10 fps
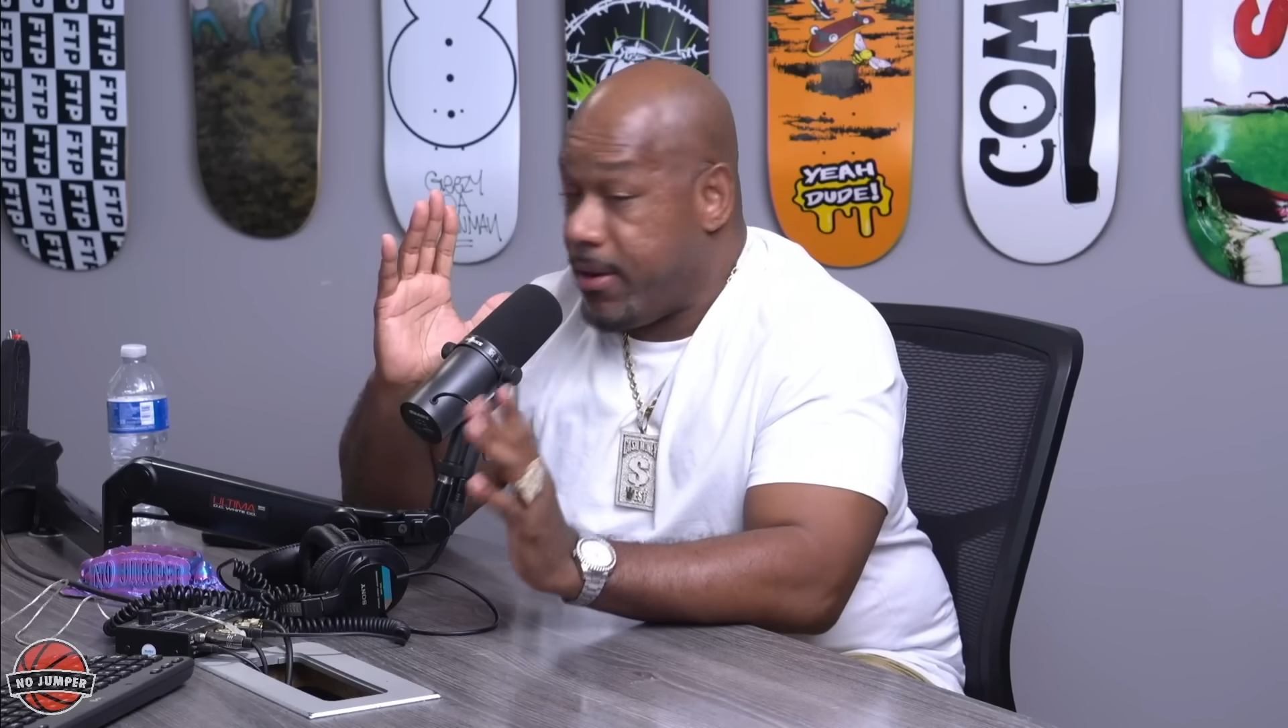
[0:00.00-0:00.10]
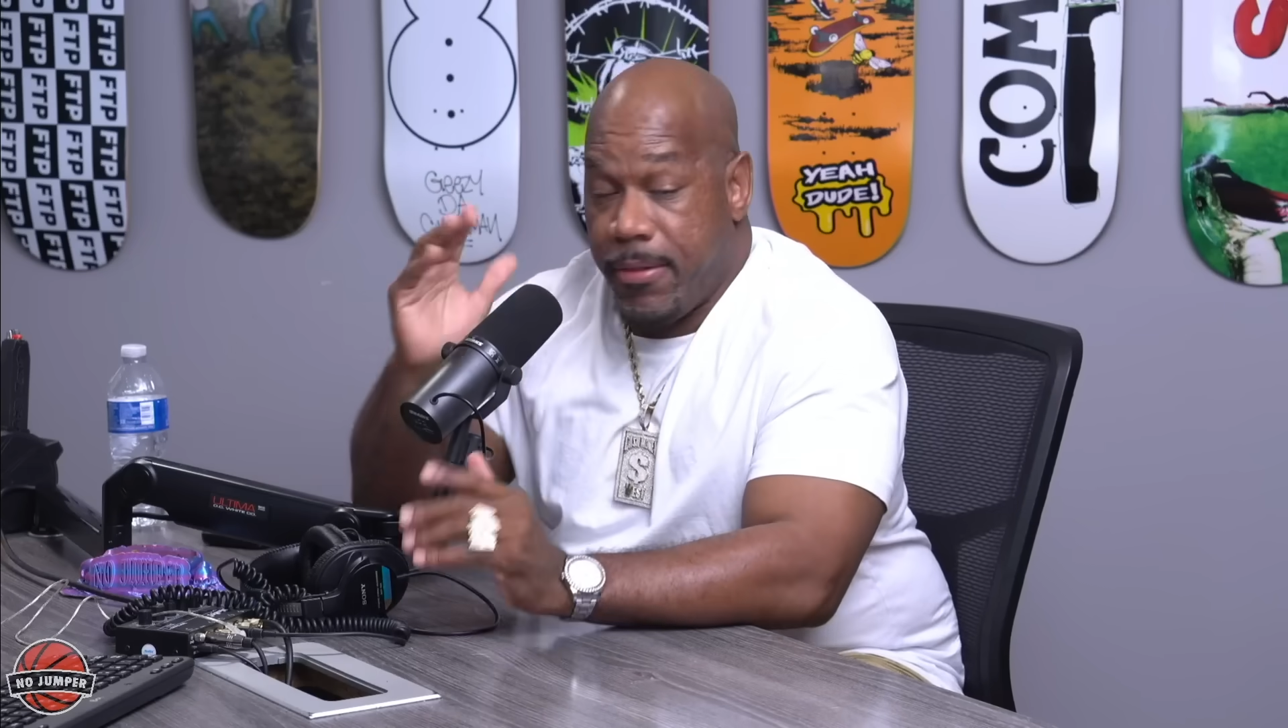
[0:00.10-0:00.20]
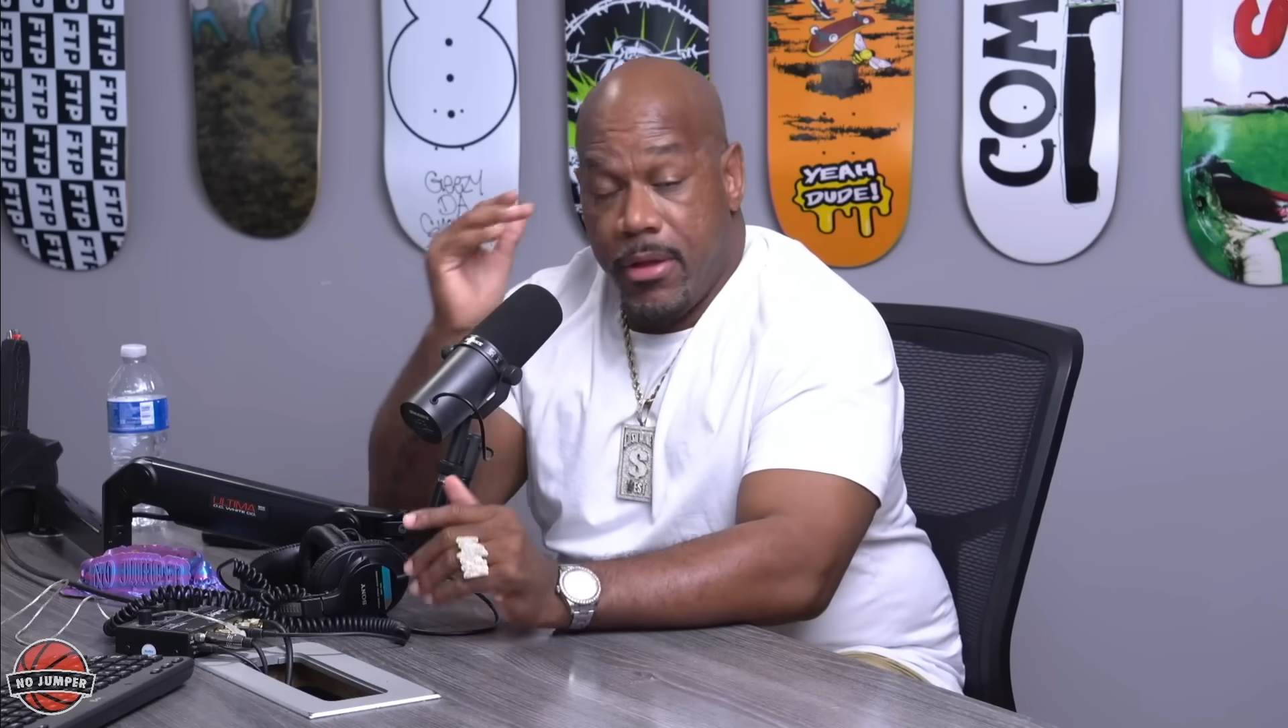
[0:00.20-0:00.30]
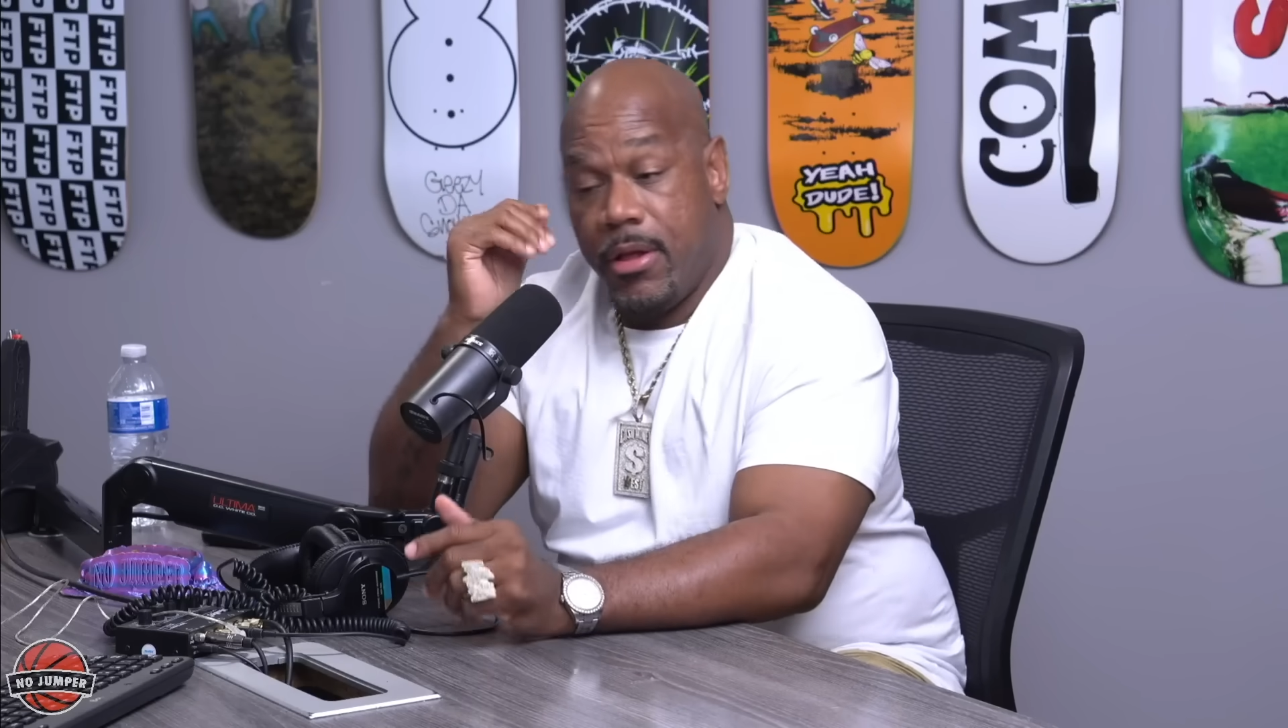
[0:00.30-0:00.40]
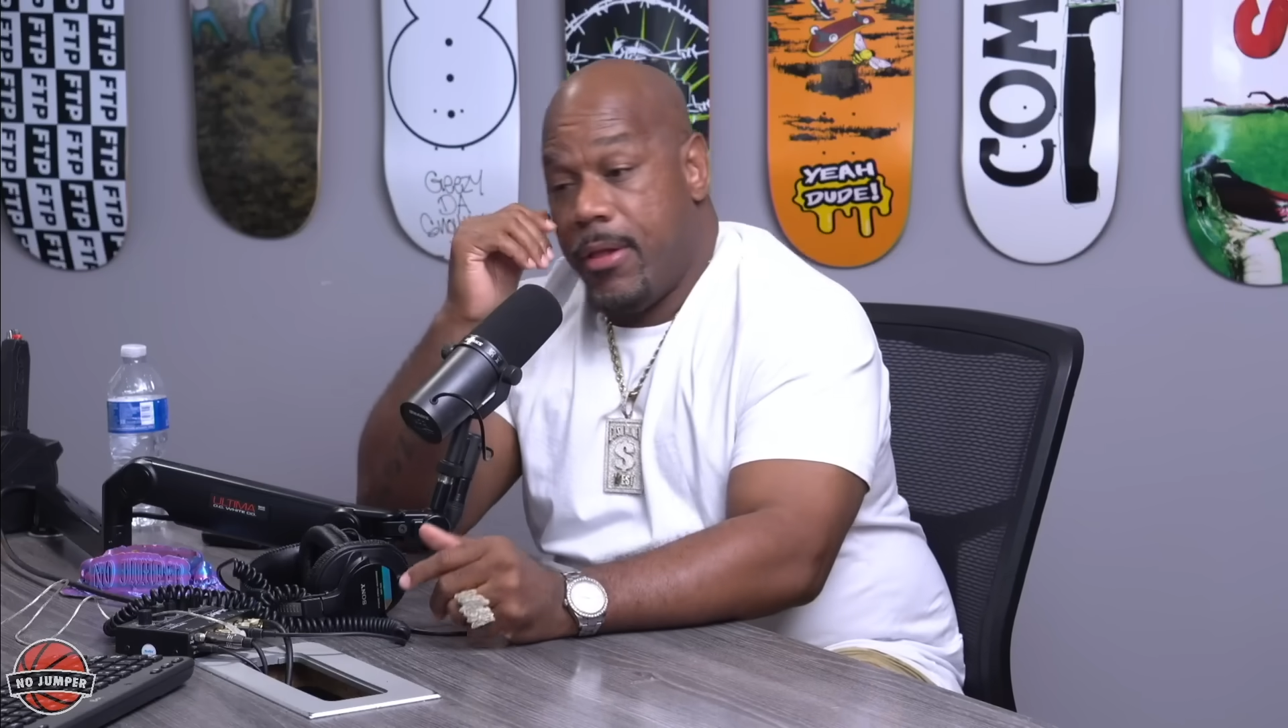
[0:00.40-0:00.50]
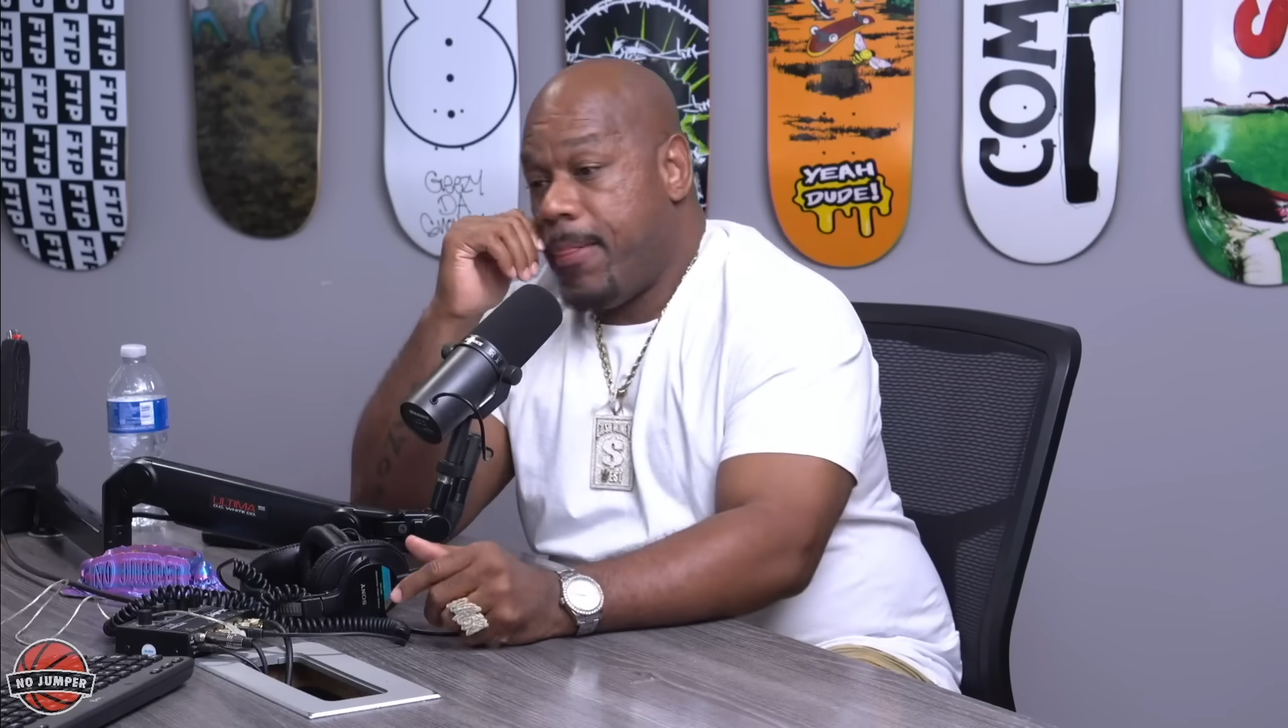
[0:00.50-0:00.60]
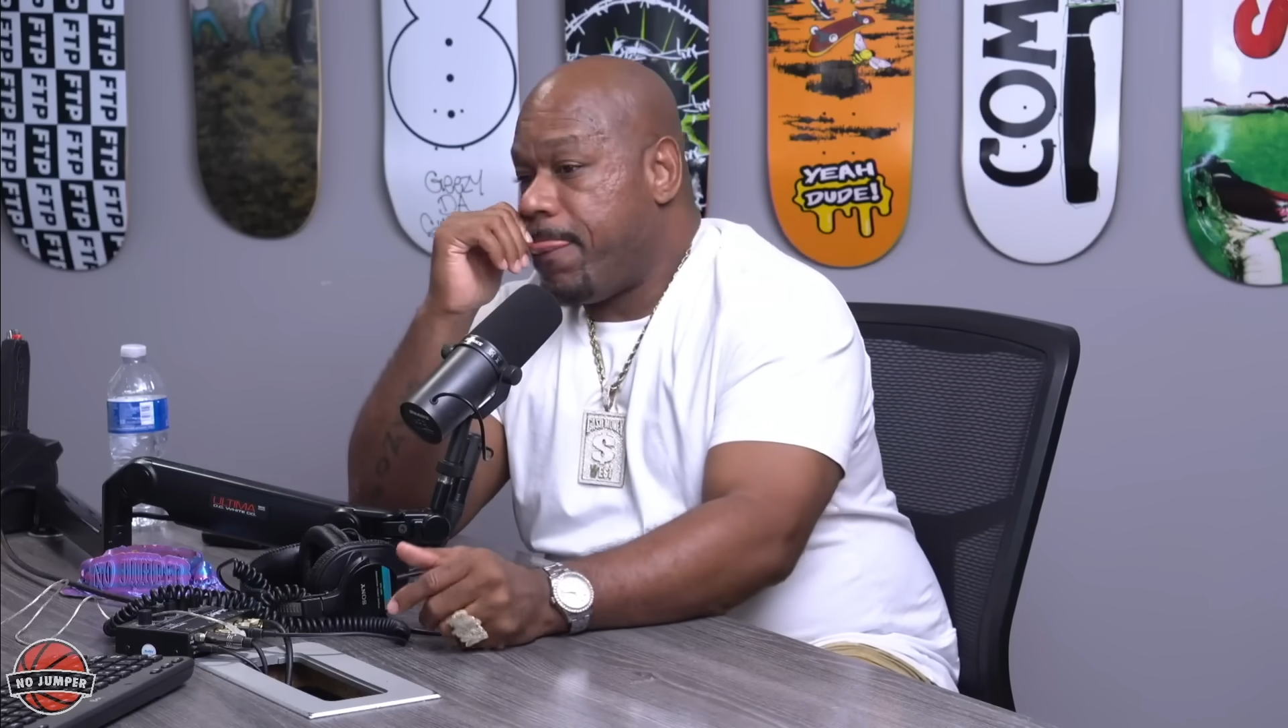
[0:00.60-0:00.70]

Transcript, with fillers: Mm.